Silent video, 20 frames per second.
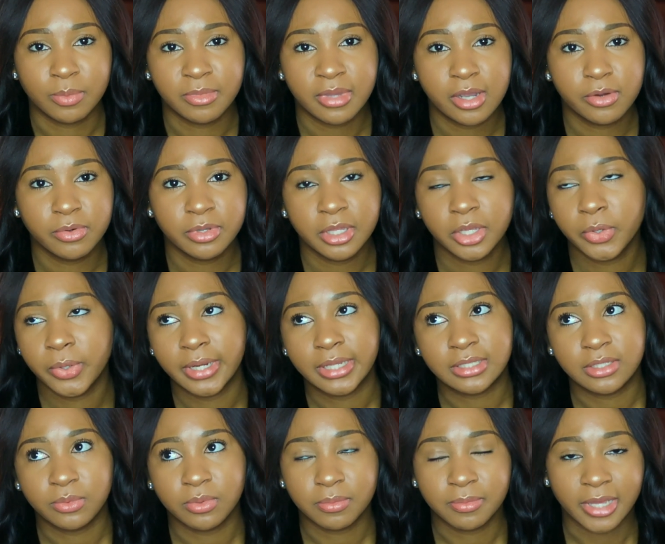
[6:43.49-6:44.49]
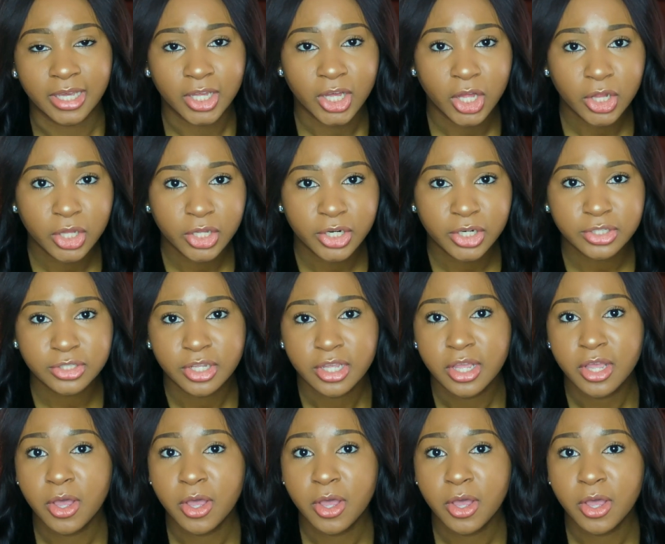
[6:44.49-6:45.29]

I'm not really crazy with my colors,